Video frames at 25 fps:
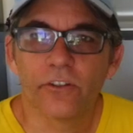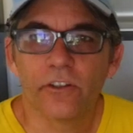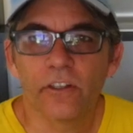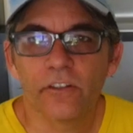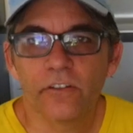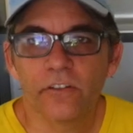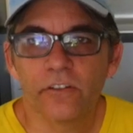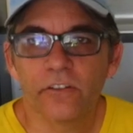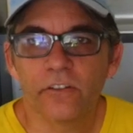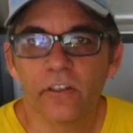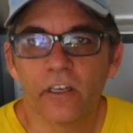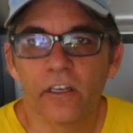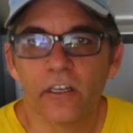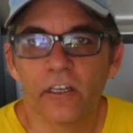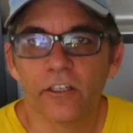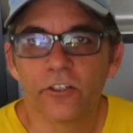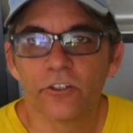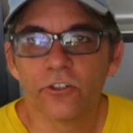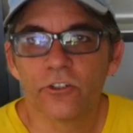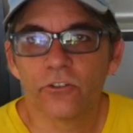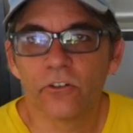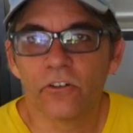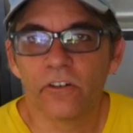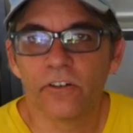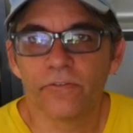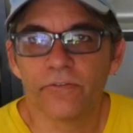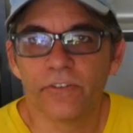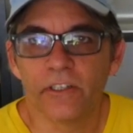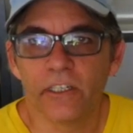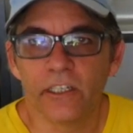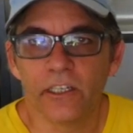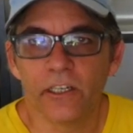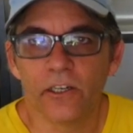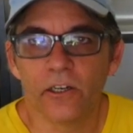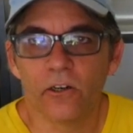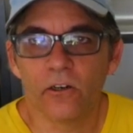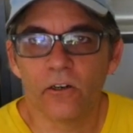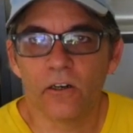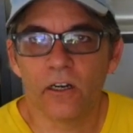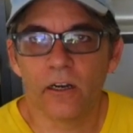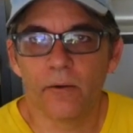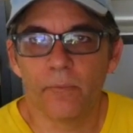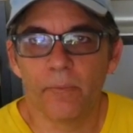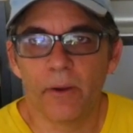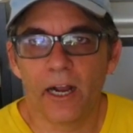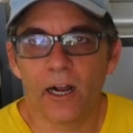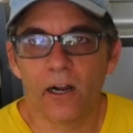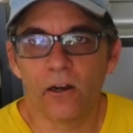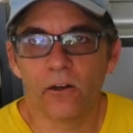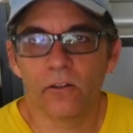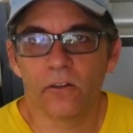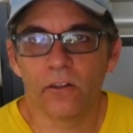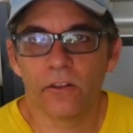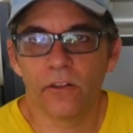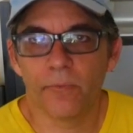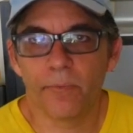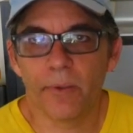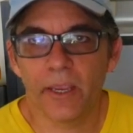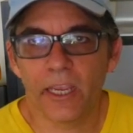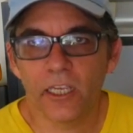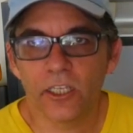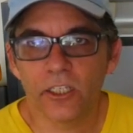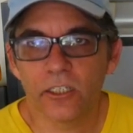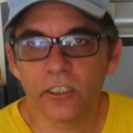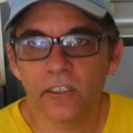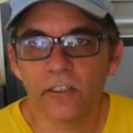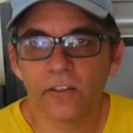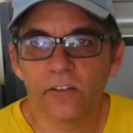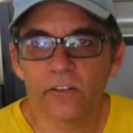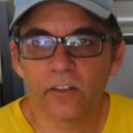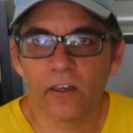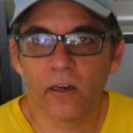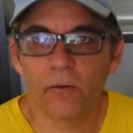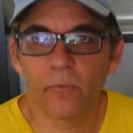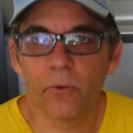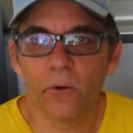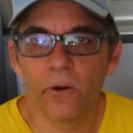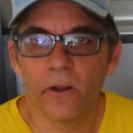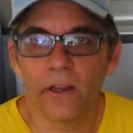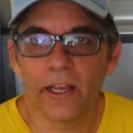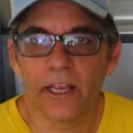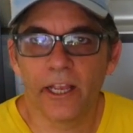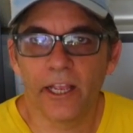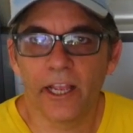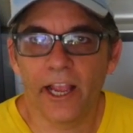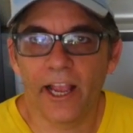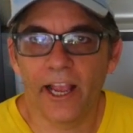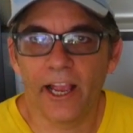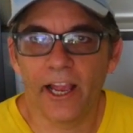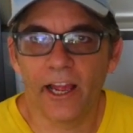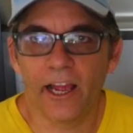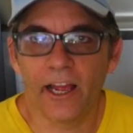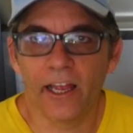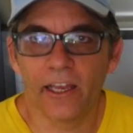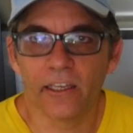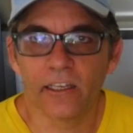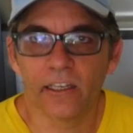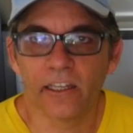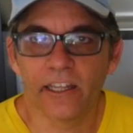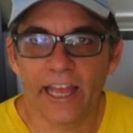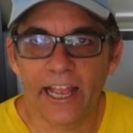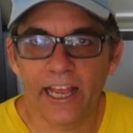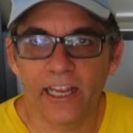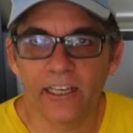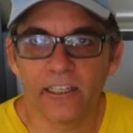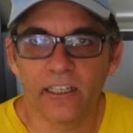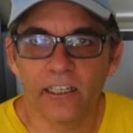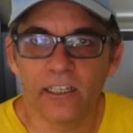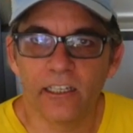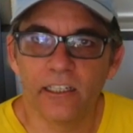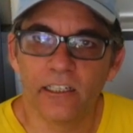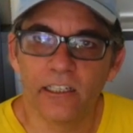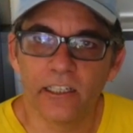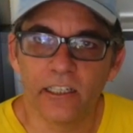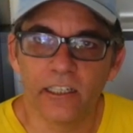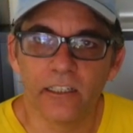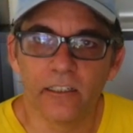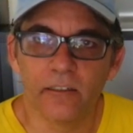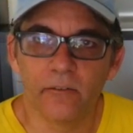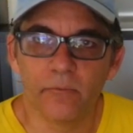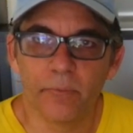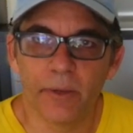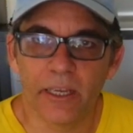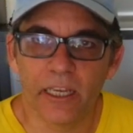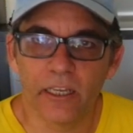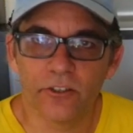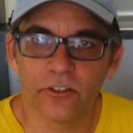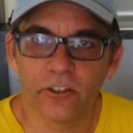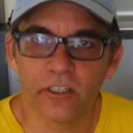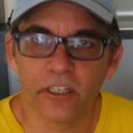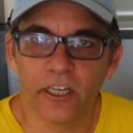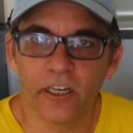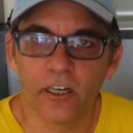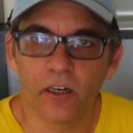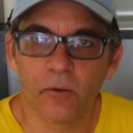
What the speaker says: So this is a short video about the Beijing Subway and landing in Beijing